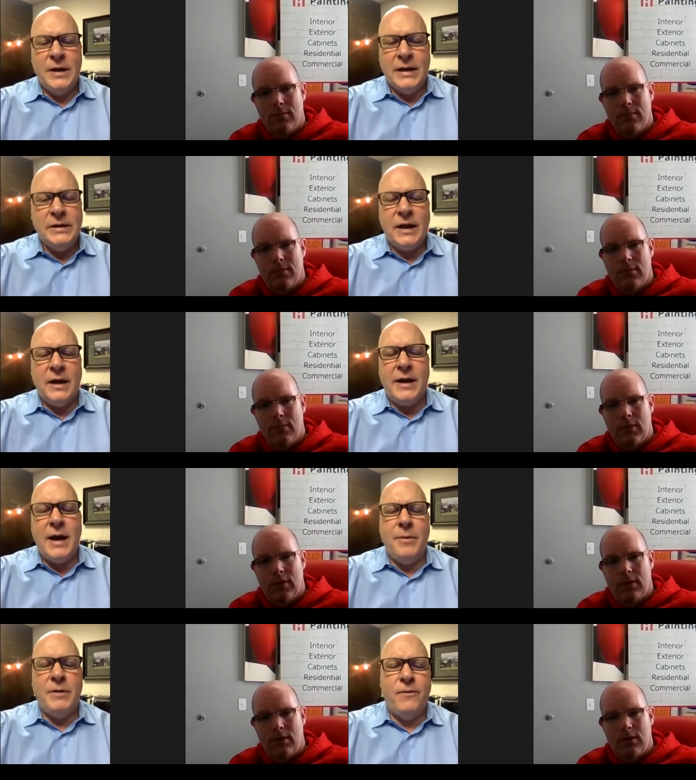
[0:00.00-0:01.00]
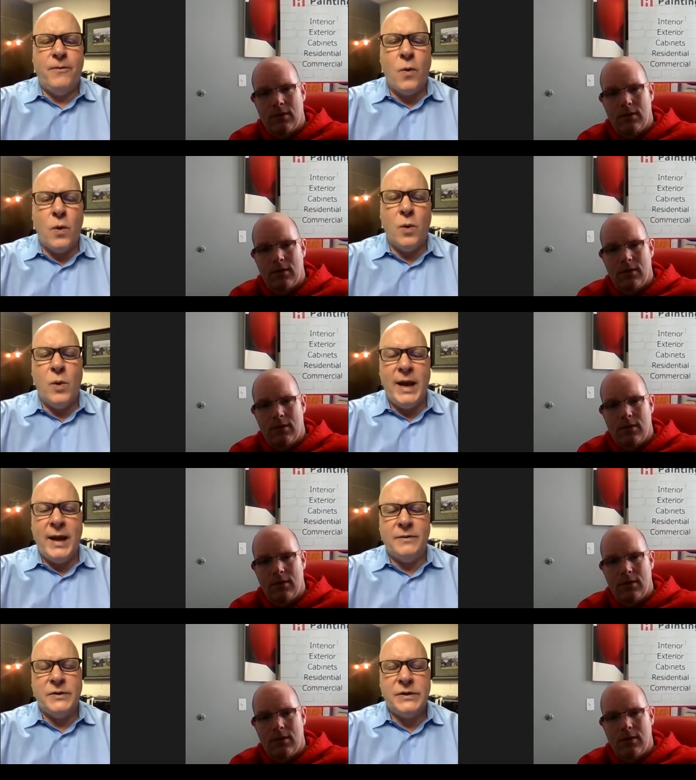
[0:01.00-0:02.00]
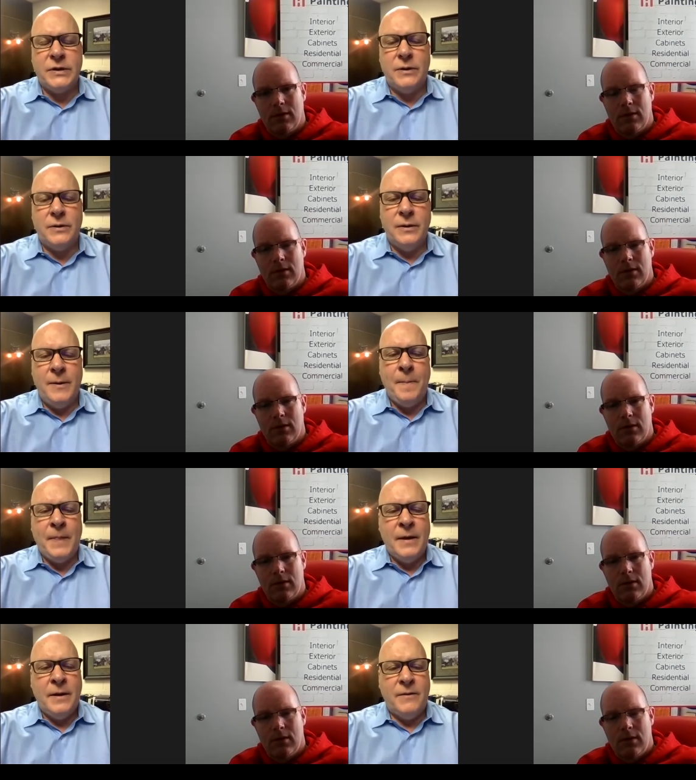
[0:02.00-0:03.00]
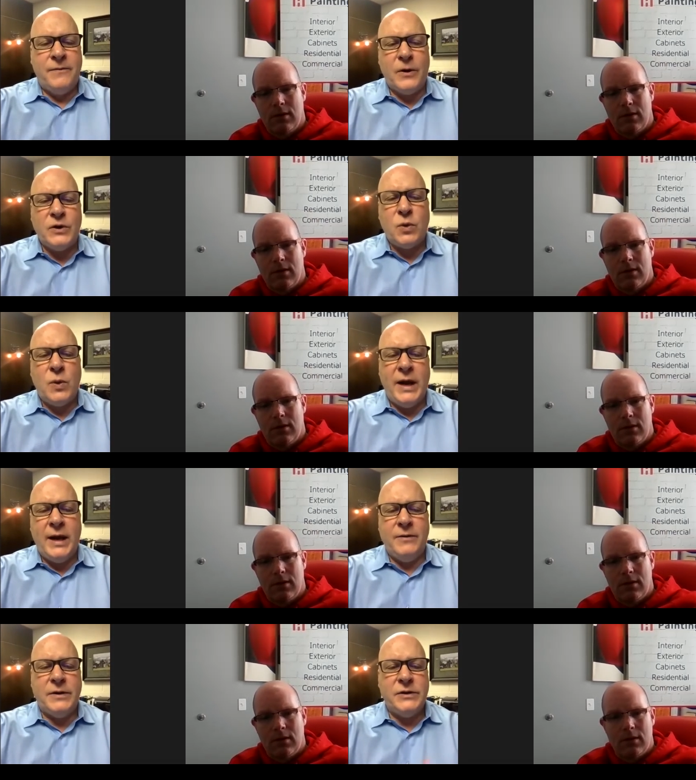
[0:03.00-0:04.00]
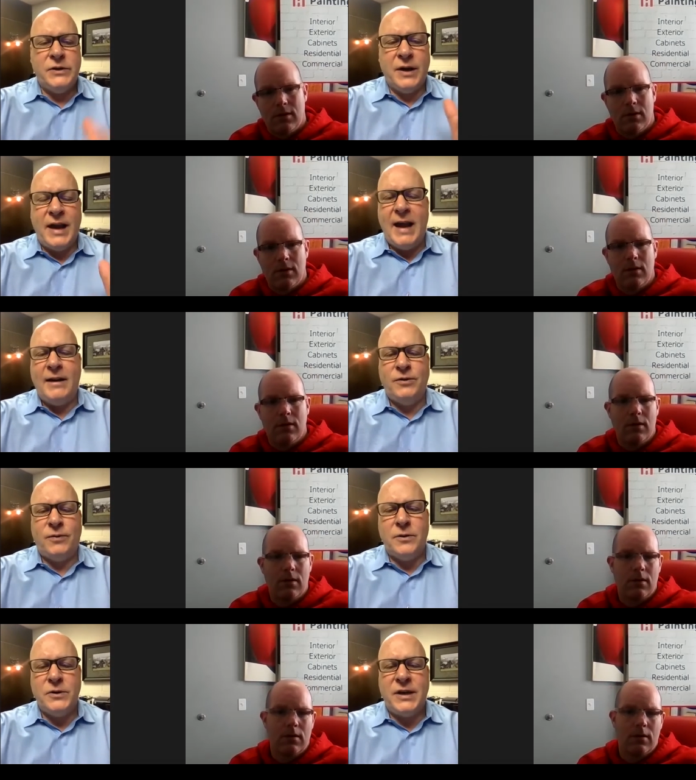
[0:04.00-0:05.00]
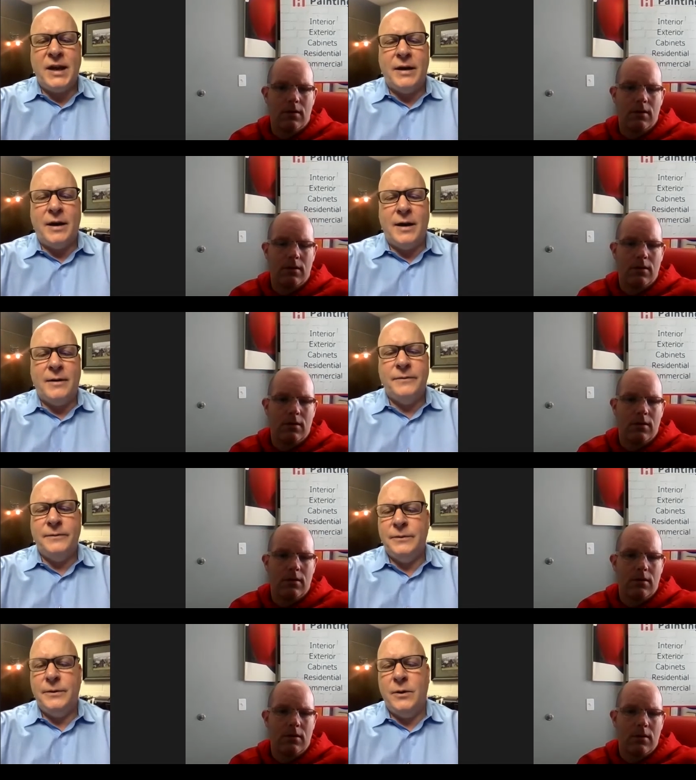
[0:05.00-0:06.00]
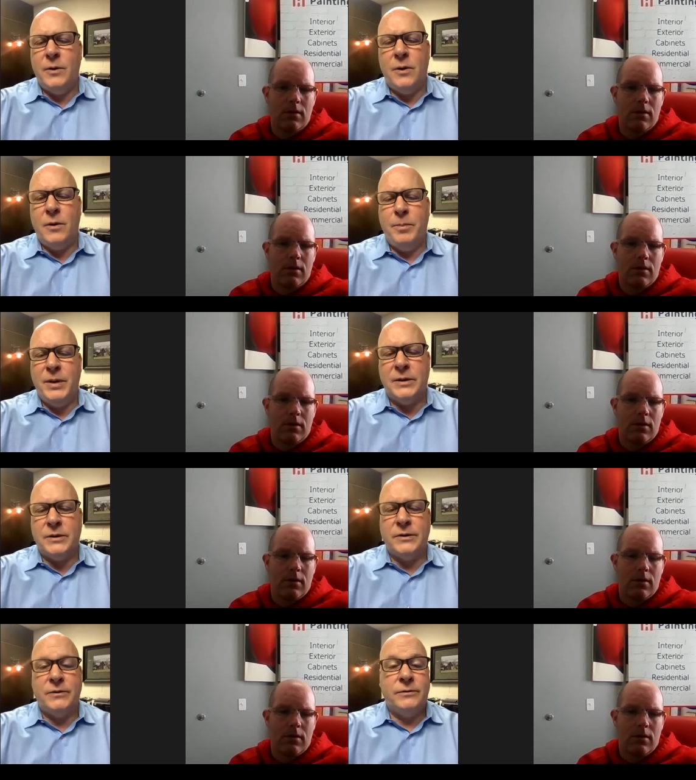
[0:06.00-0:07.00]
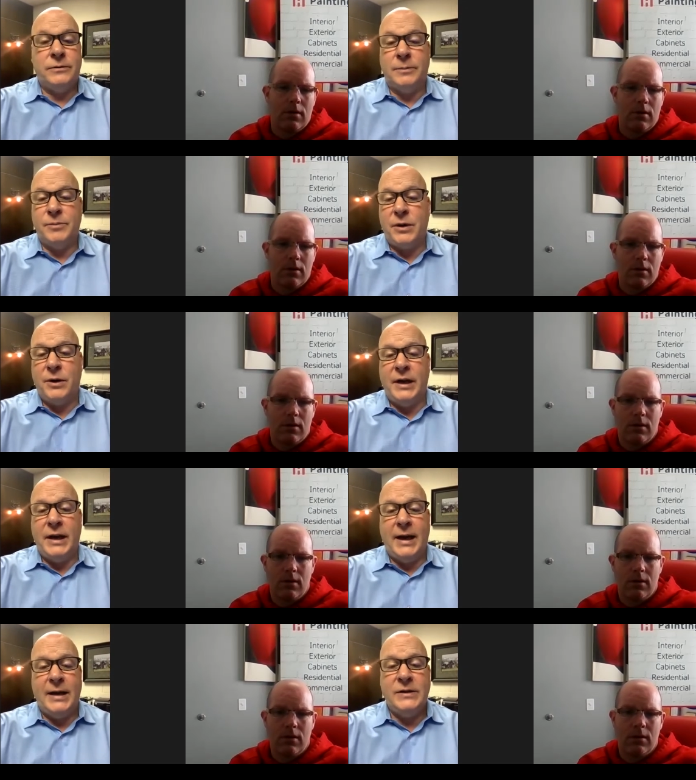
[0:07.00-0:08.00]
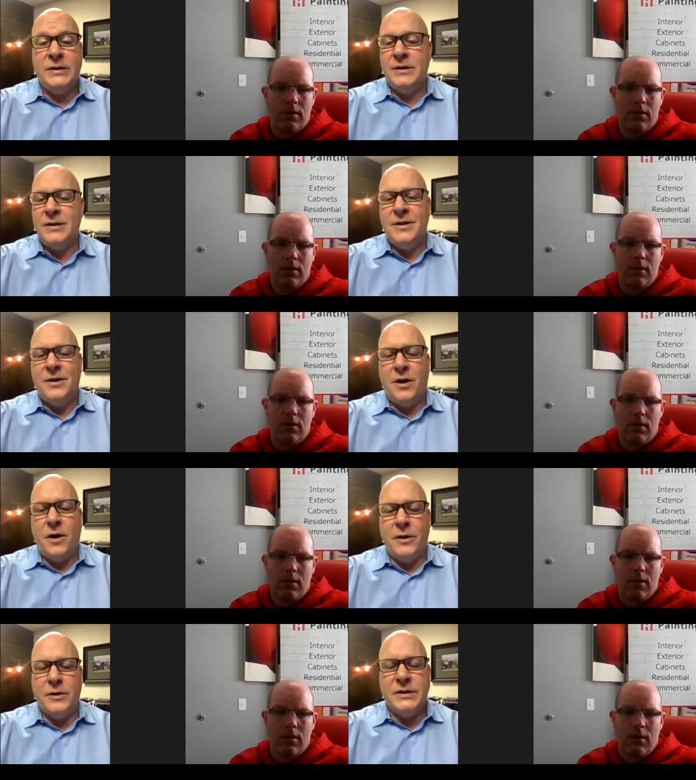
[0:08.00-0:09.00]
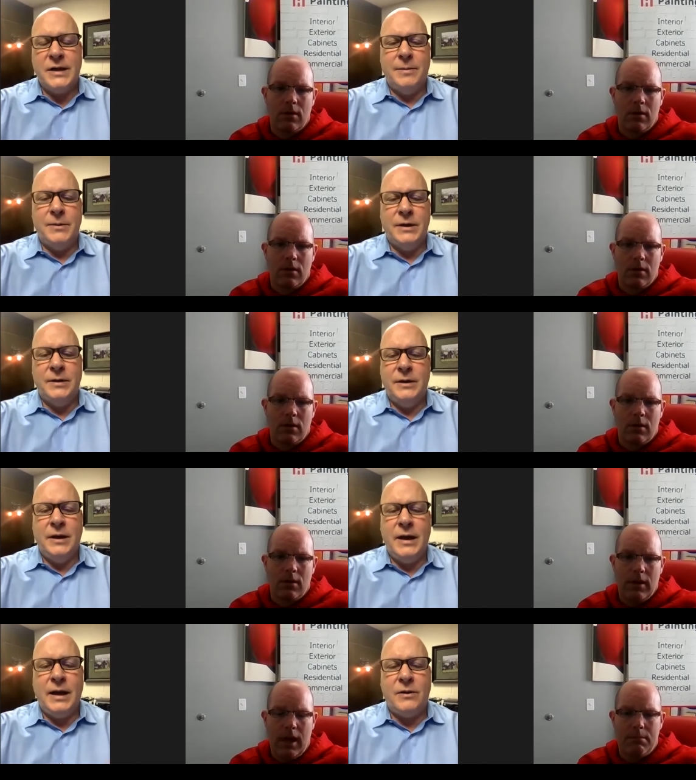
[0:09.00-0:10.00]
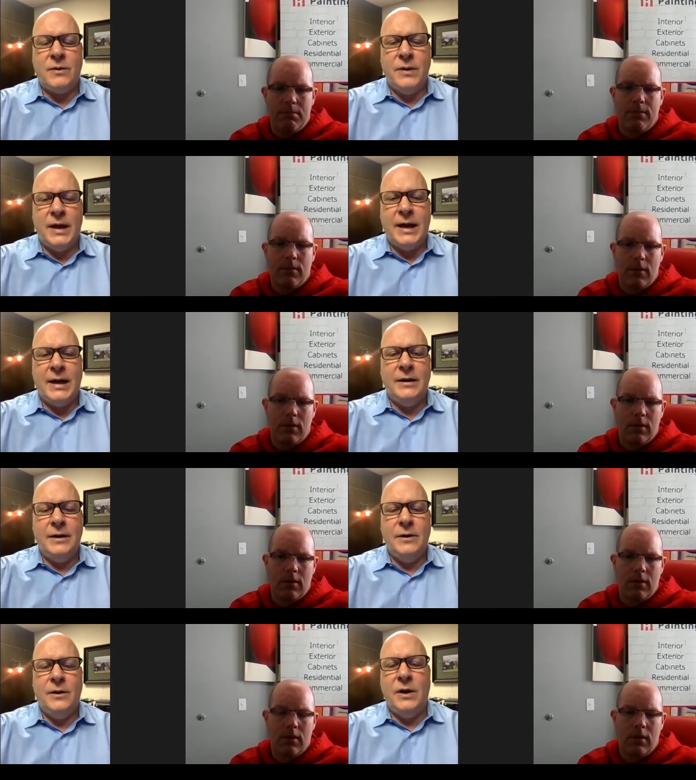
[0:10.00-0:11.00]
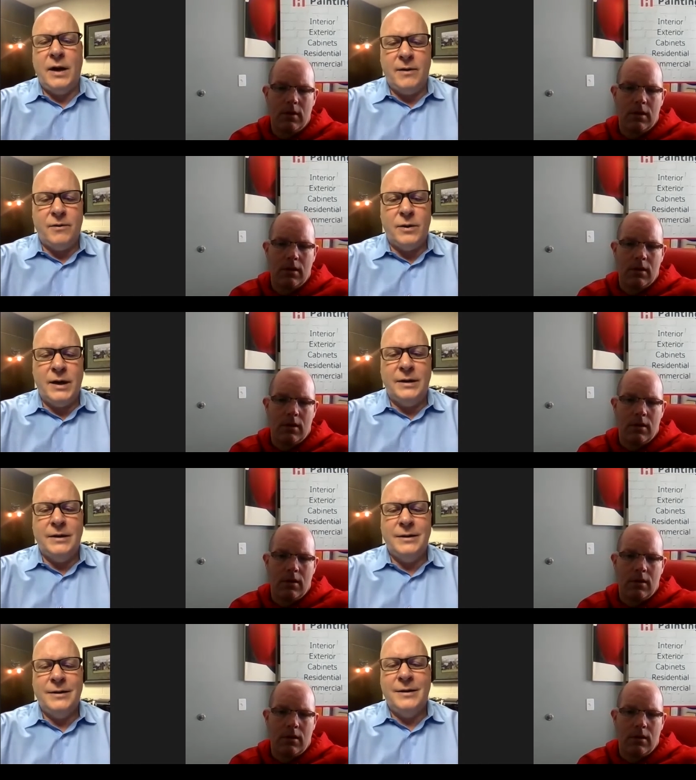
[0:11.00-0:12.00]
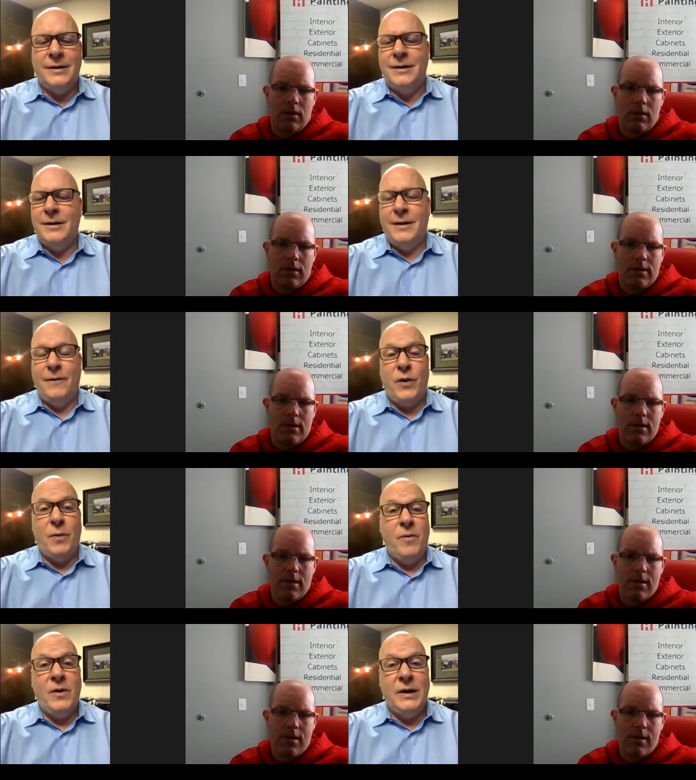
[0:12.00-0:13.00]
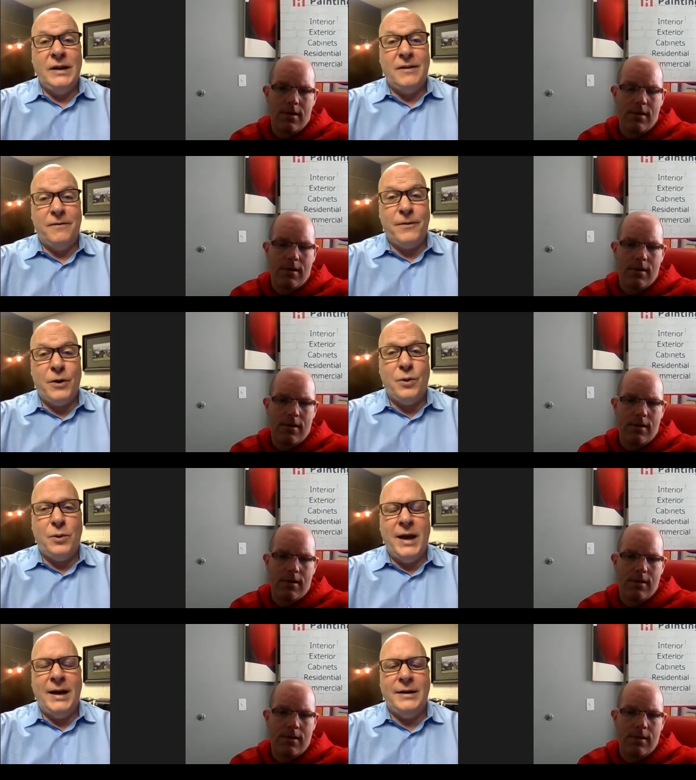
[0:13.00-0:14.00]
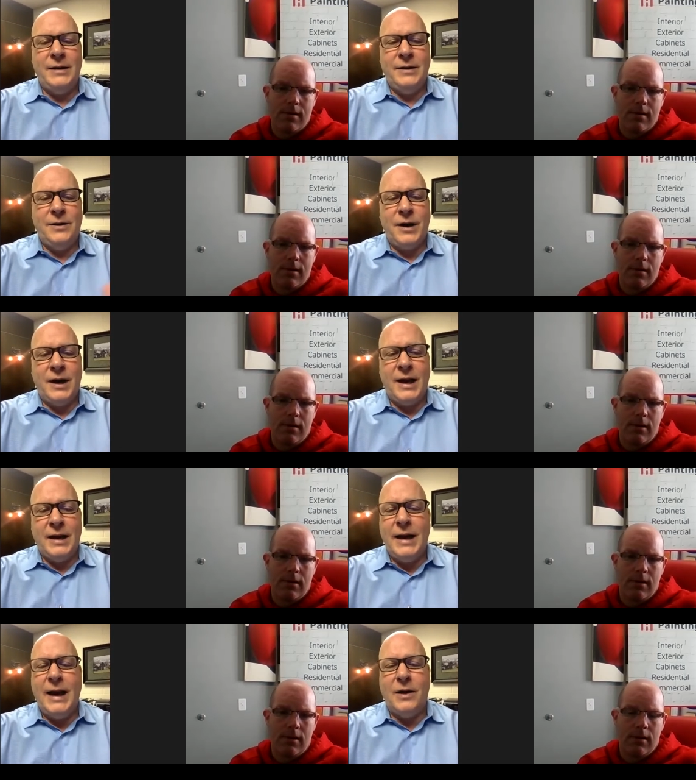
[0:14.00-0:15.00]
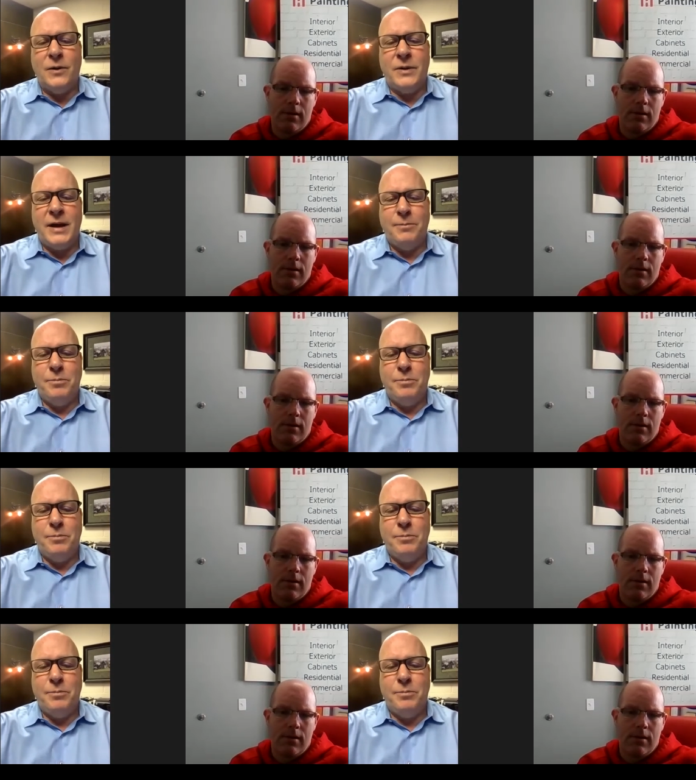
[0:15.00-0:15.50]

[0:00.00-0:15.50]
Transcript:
Speaker 1: It's going to come in four waves. So, the first wave is your cash flows cut off. You owe bills from 30 days. All those come in. You get yeah. through that you have rent. If you defer rent, you're going to get nailed with that